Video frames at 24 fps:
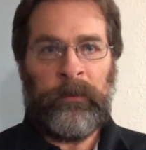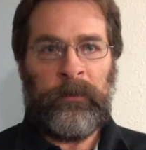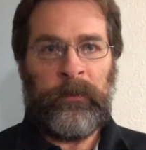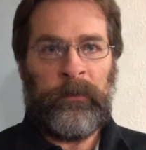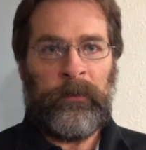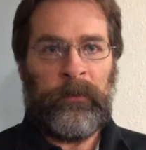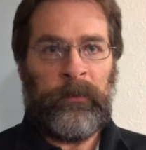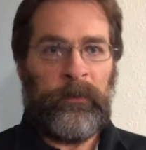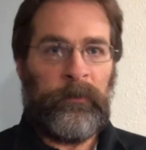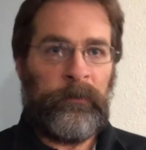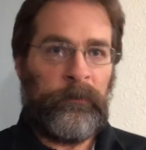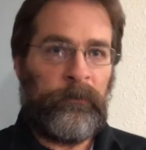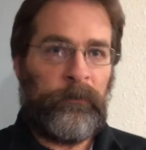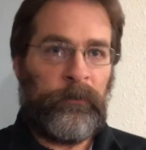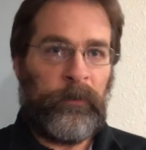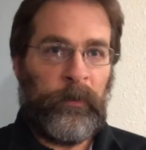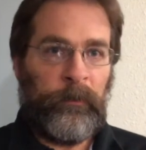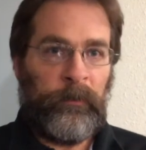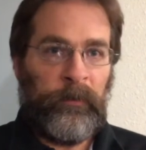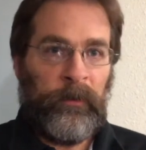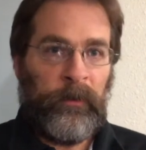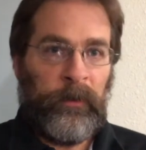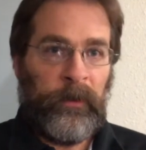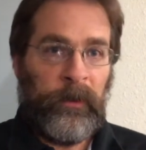
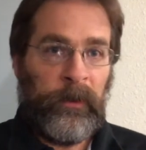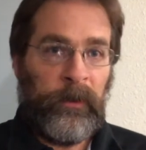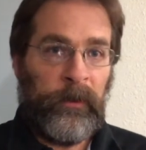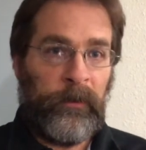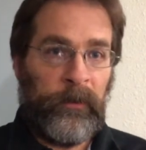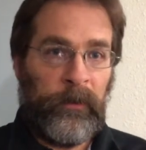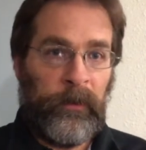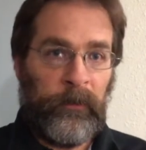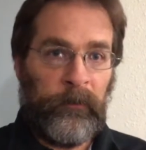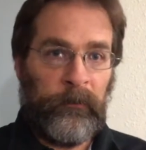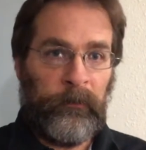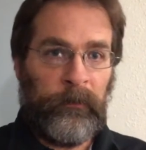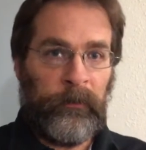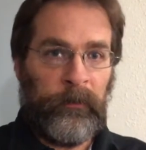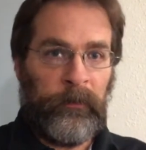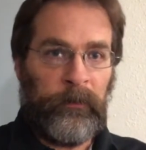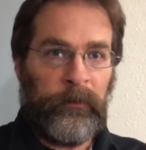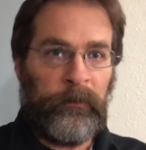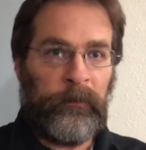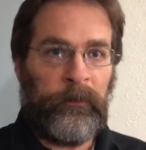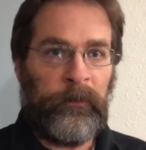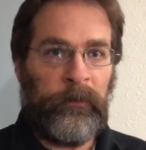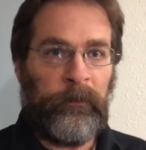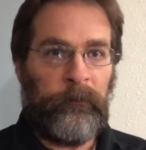AAA does
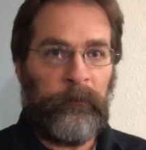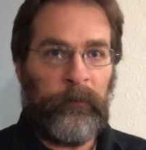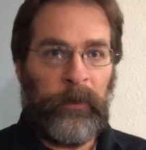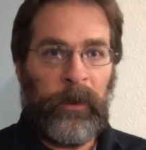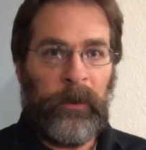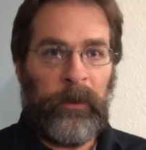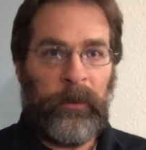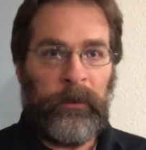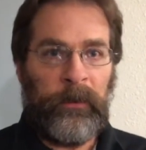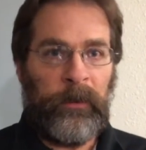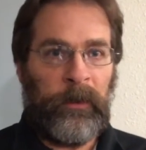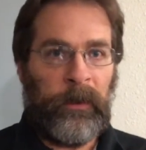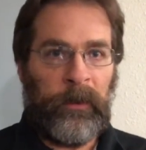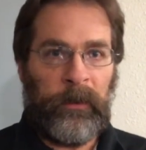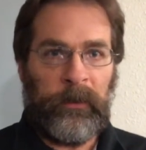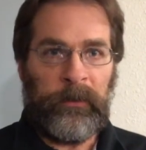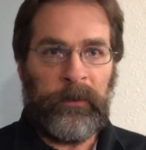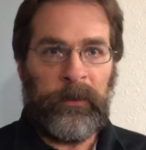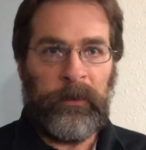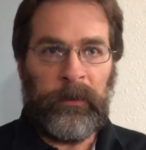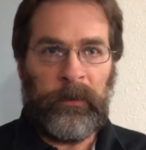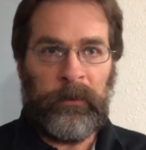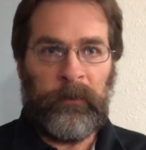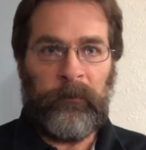it,
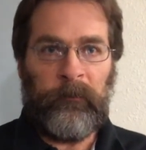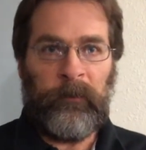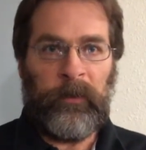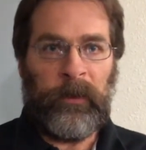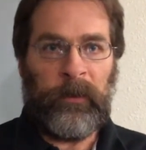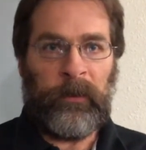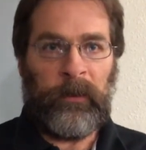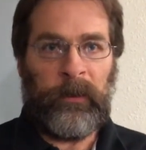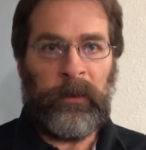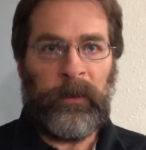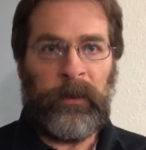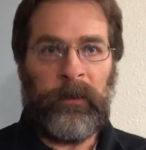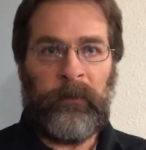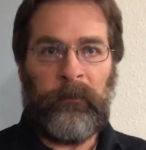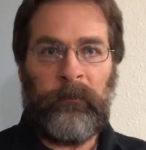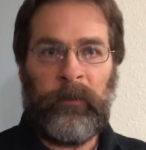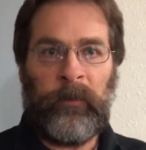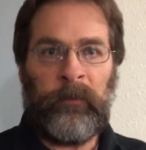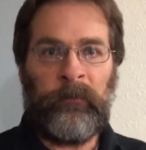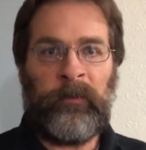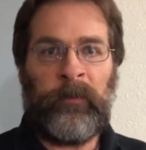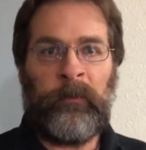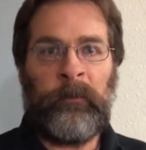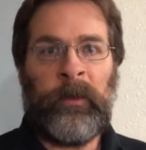ready.gov, they all have
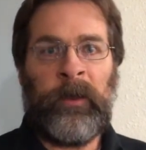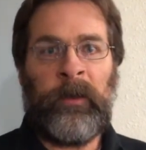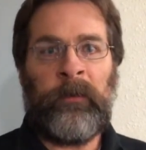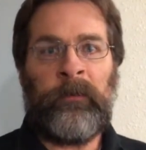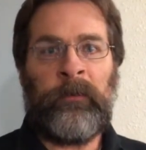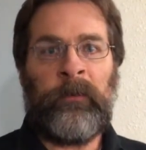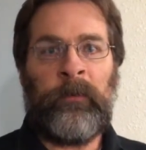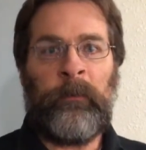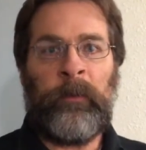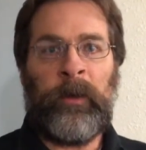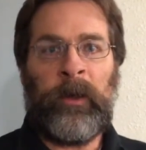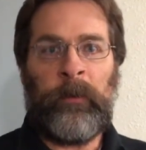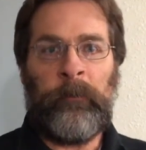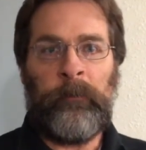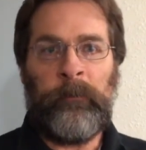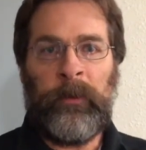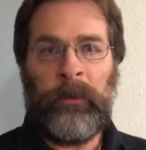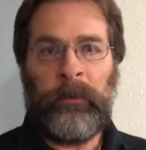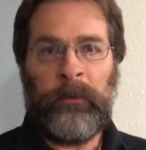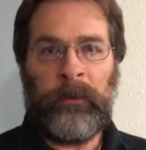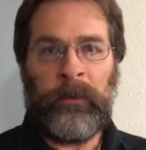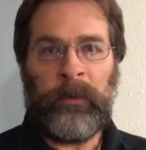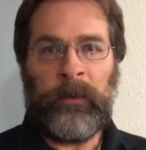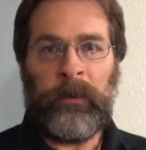information about
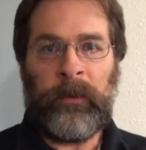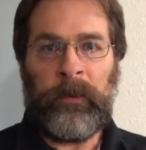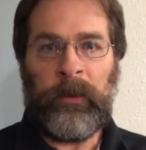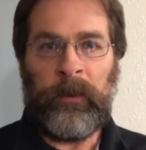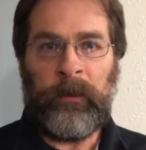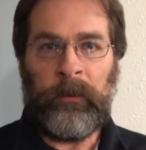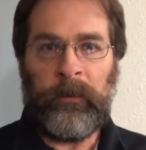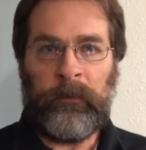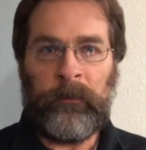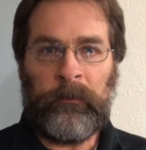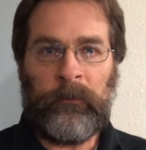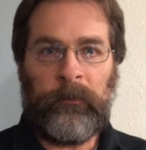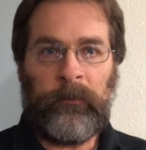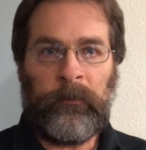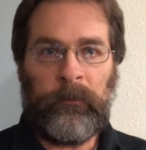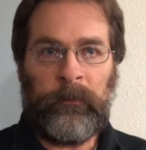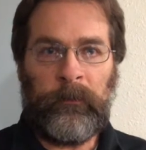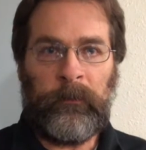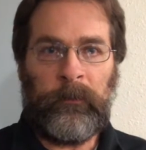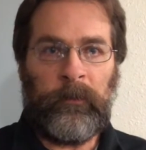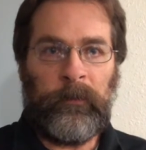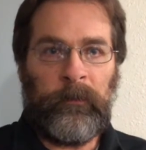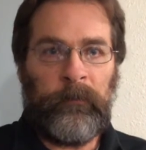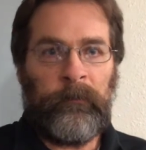building kits
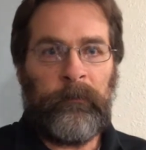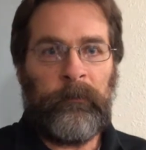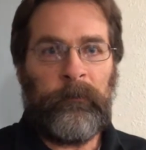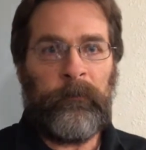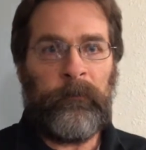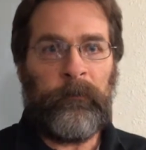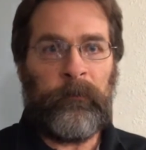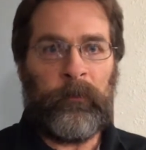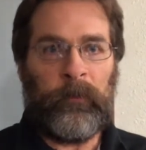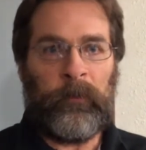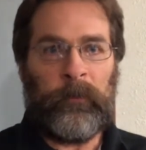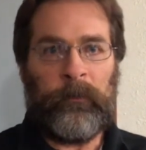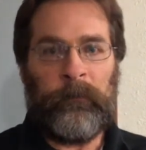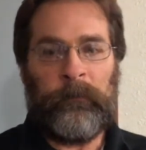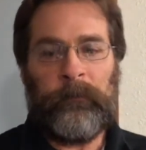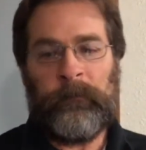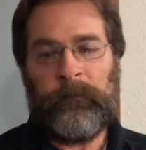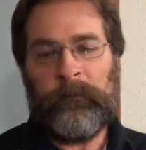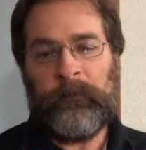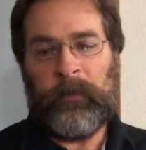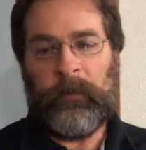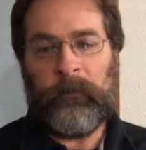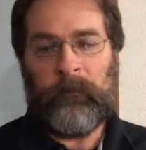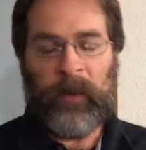and for
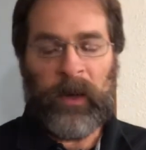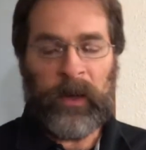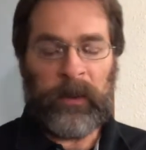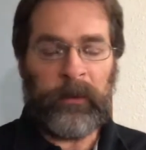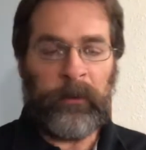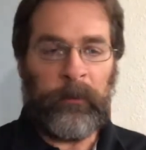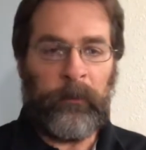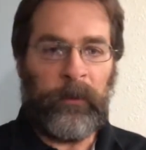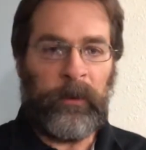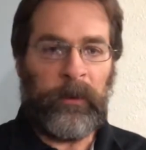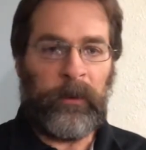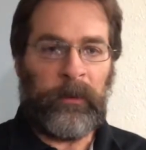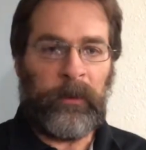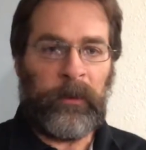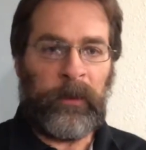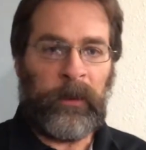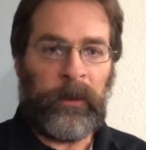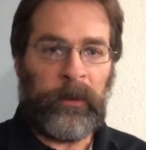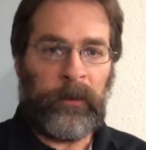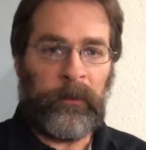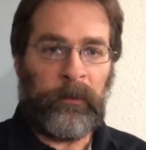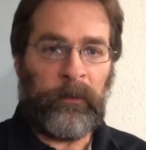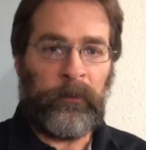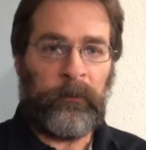evacuating the
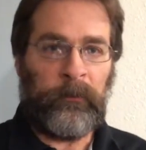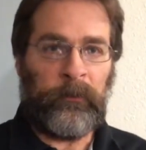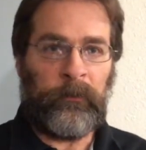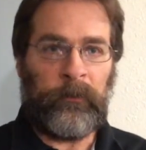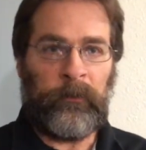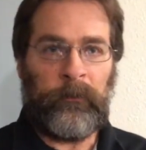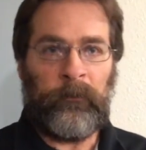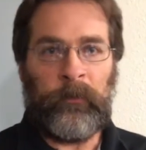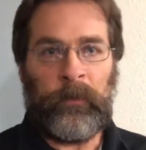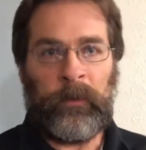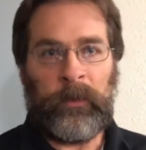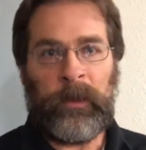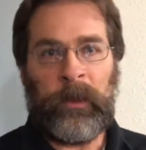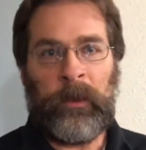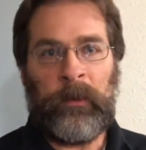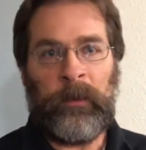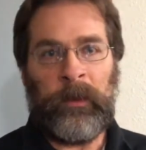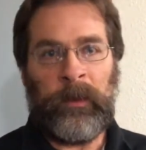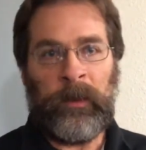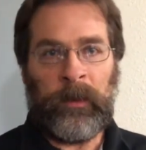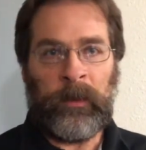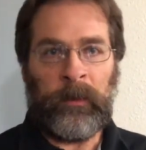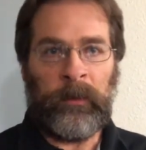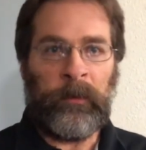house or for
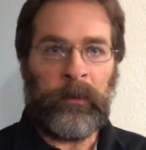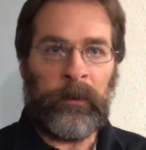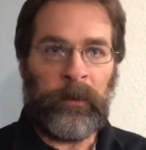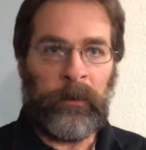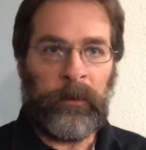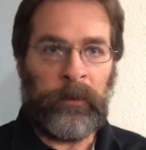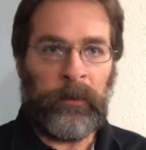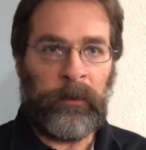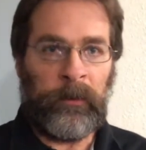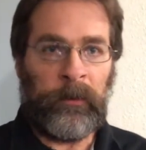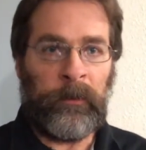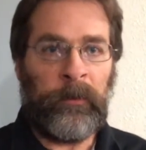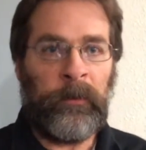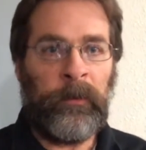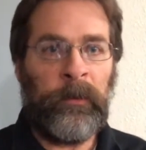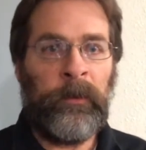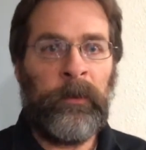carrying in the car.